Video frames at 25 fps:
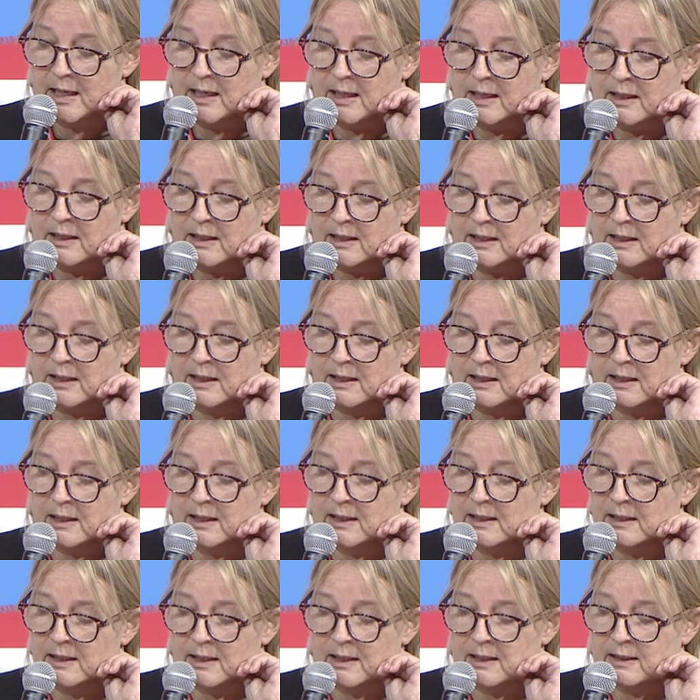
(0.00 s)

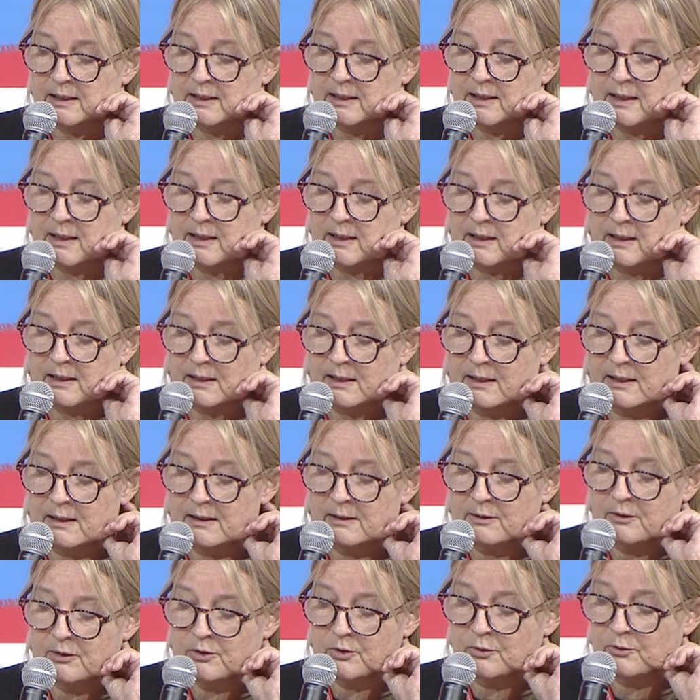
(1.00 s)
in
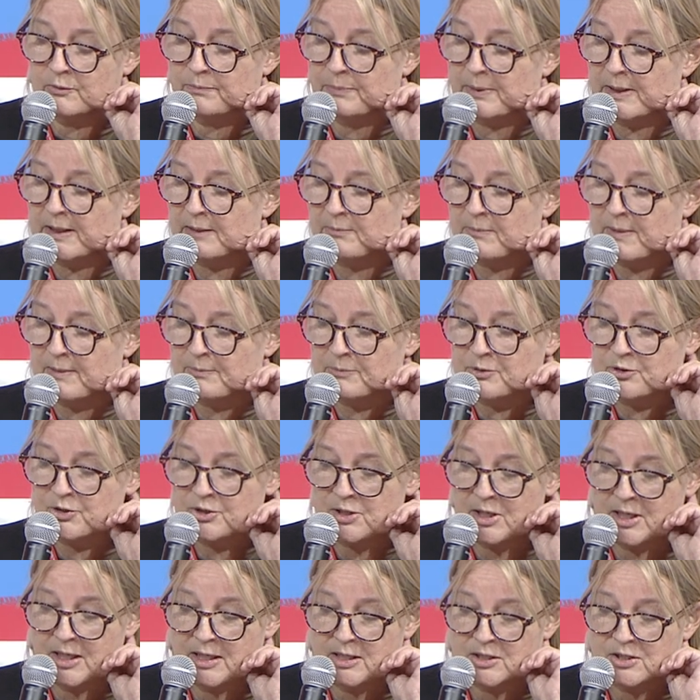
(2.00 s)
the European member
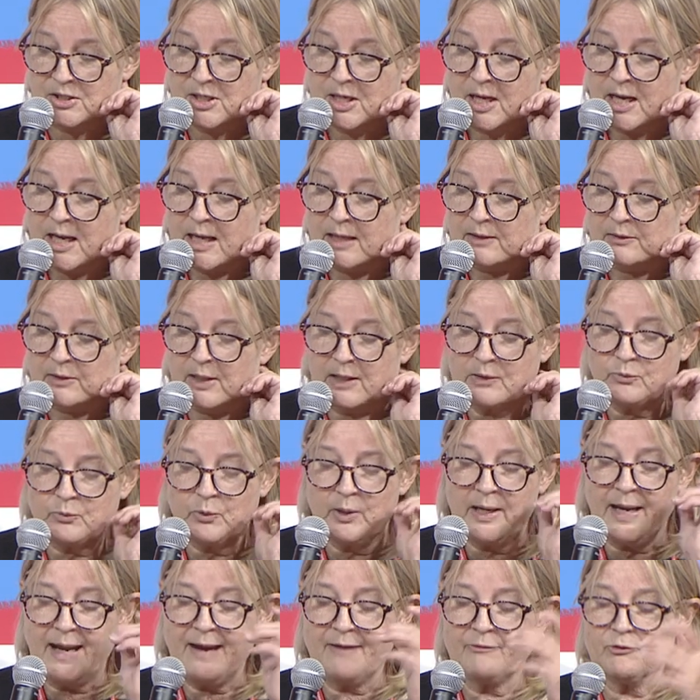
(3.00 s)
states that
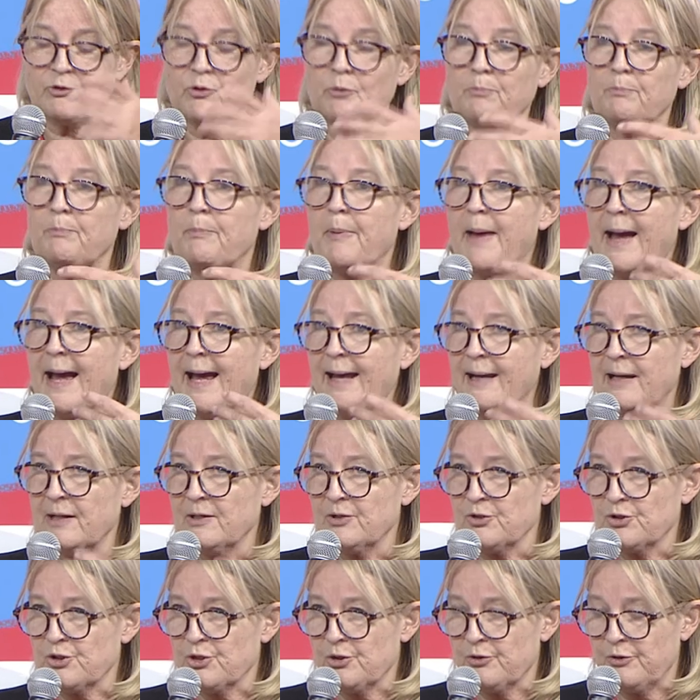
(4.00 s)
we have to
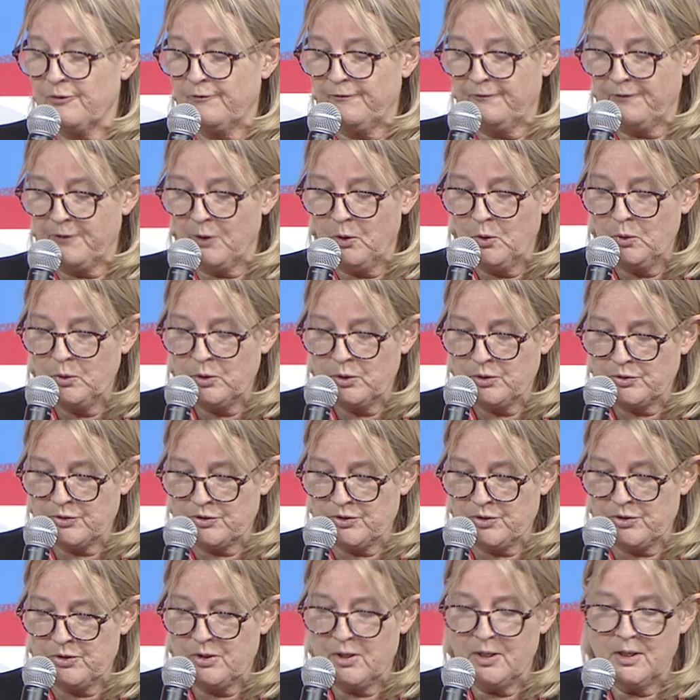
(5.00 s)
balance the
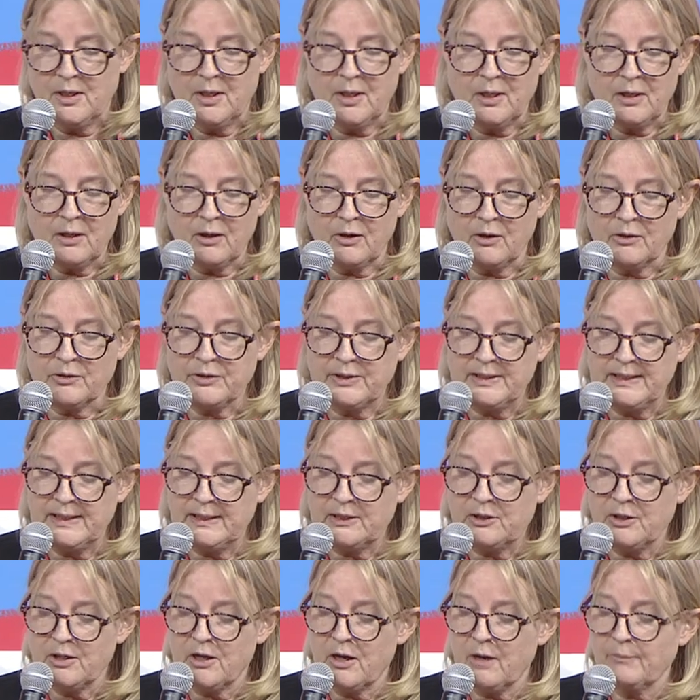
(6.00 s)
focus on
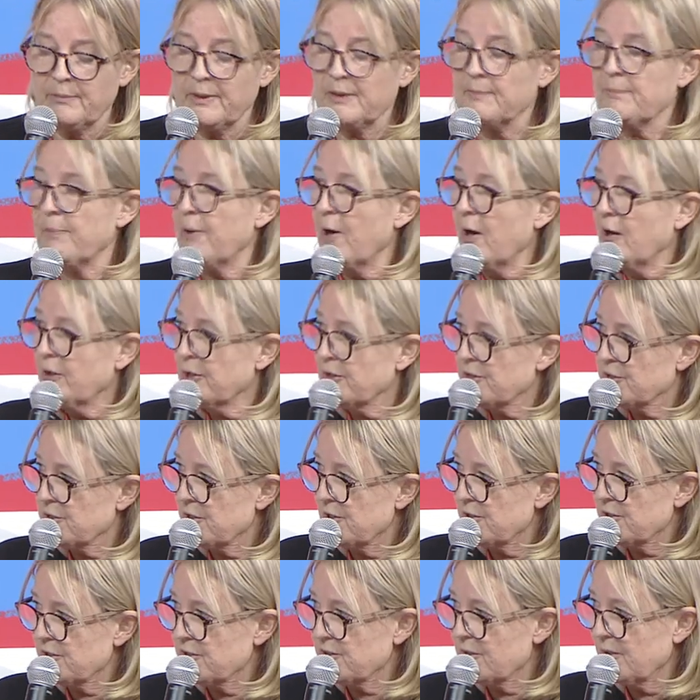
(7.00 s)
economic
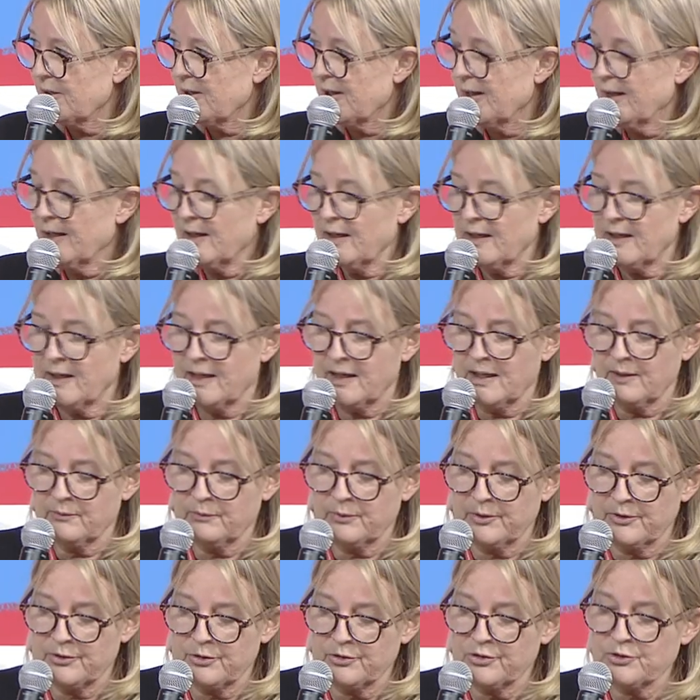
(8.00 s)
policies
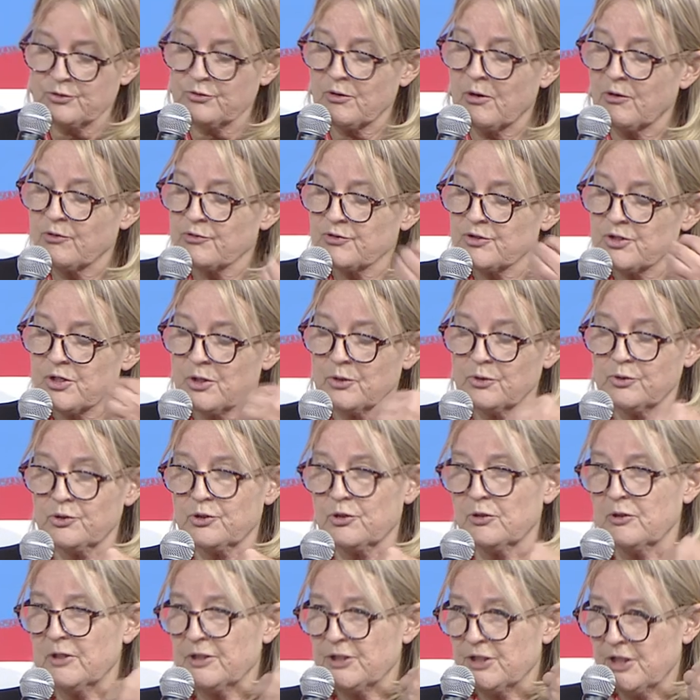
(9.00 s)
with a strong
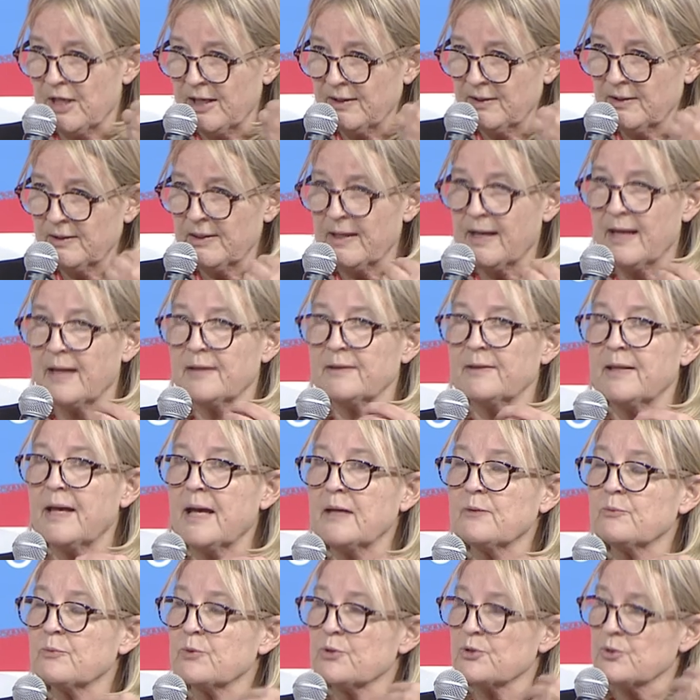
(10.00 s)
social agenda, and
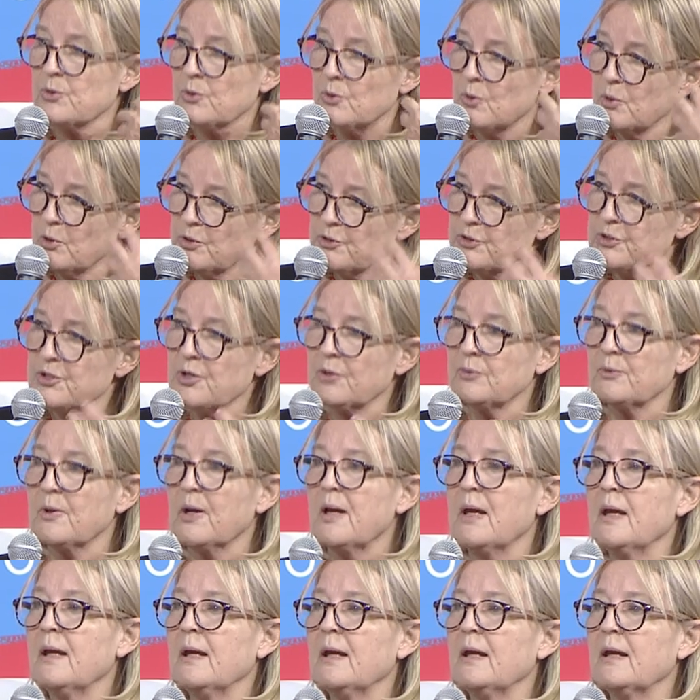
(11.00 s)
that was also
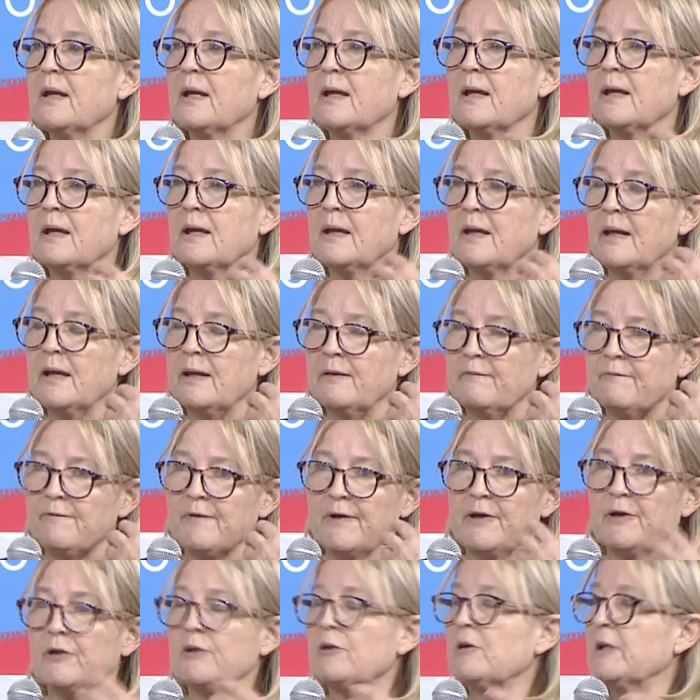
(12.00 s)
a
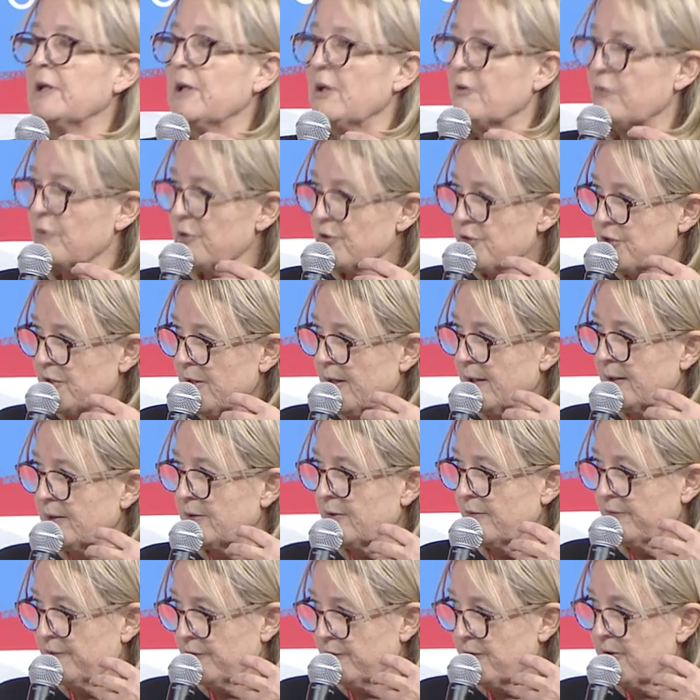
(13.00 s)
very clear
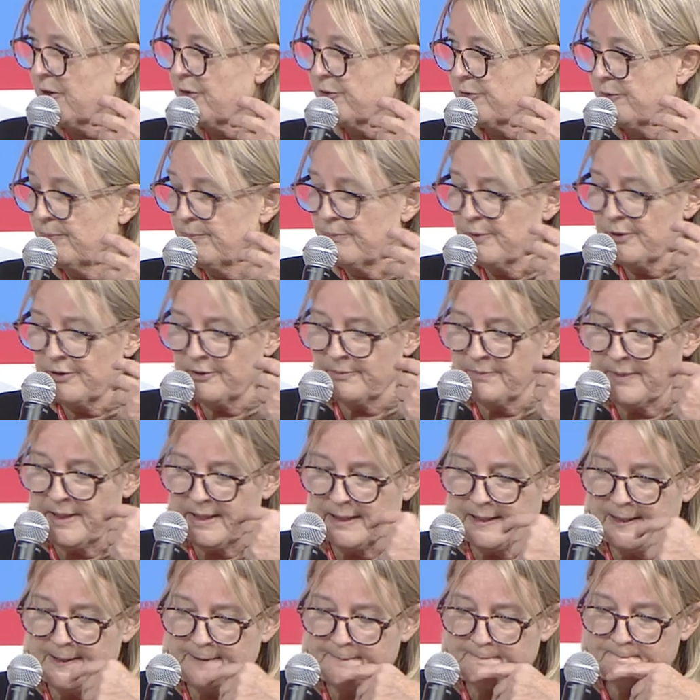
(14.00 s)
result of the Gothenburg
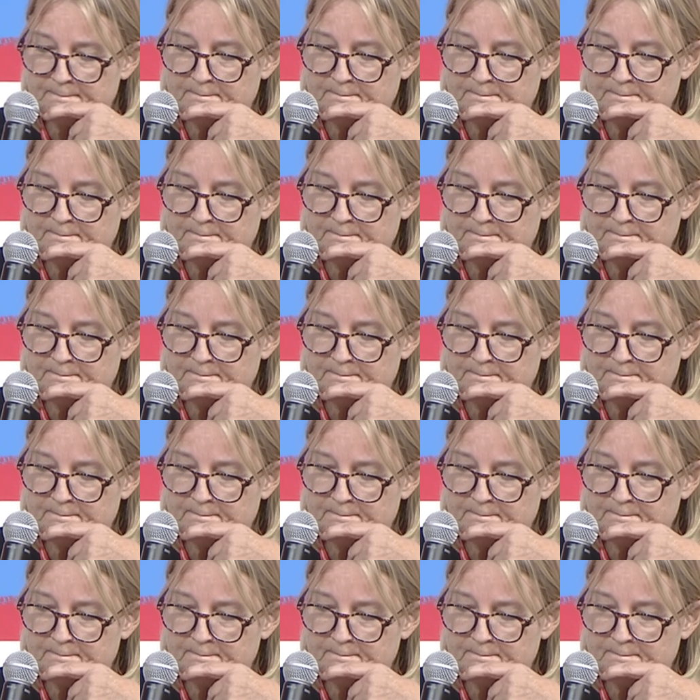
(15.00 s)
meeting.